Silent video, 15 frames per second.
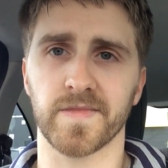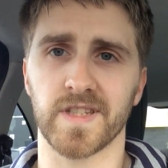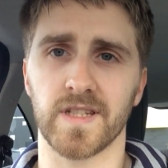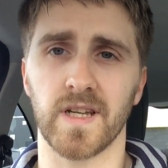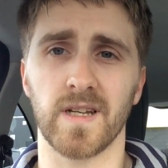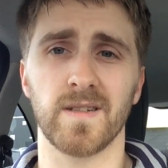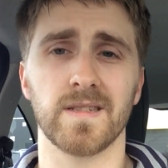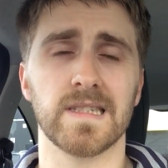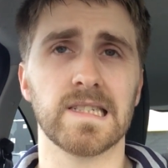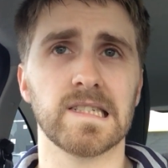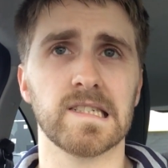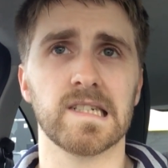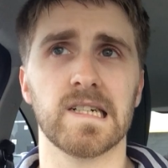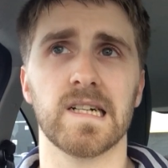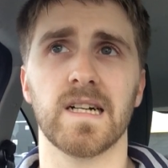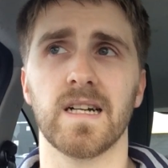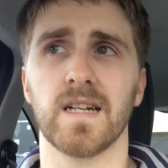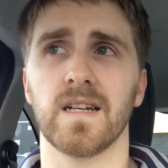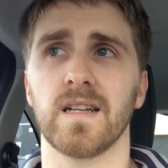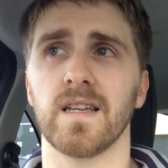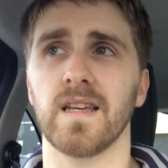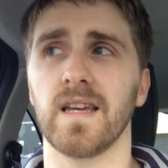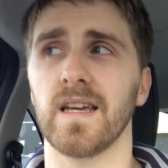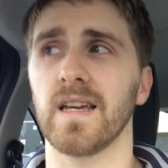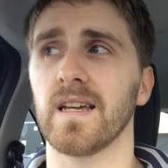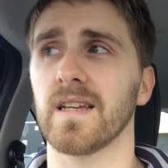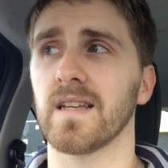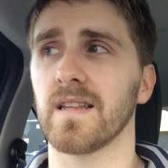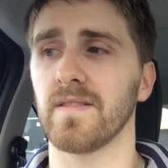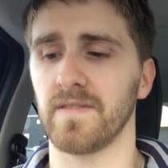So yeah,
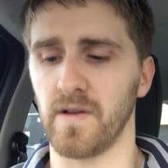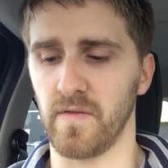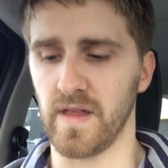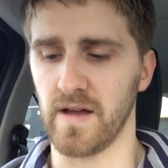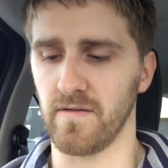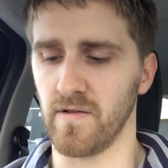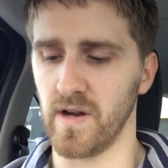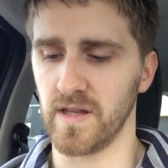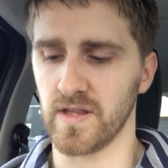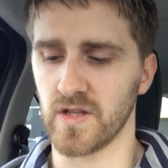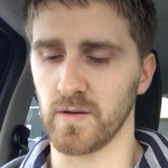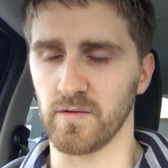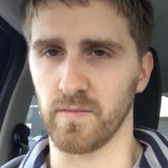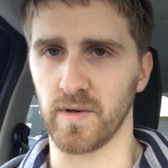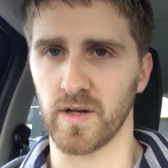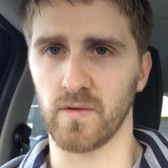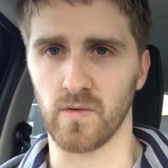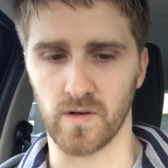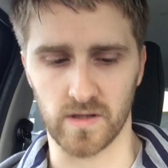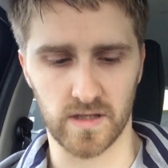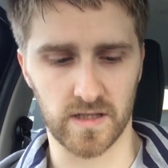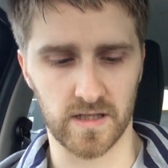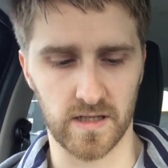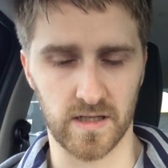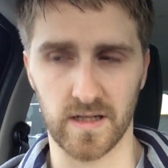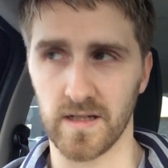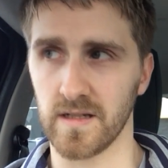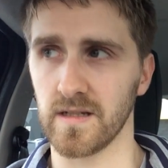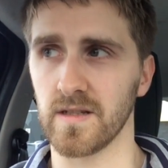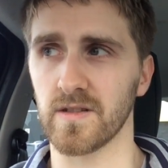I felt that right on top of my quads.
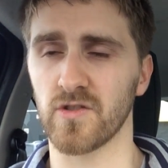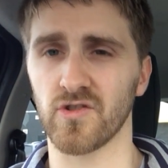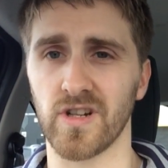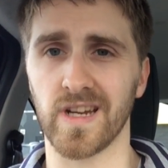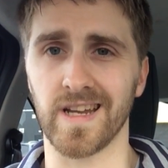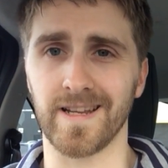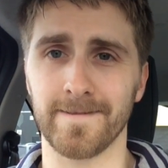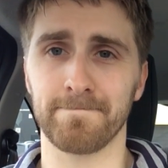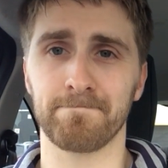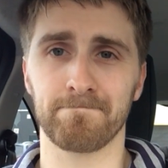It was tricky,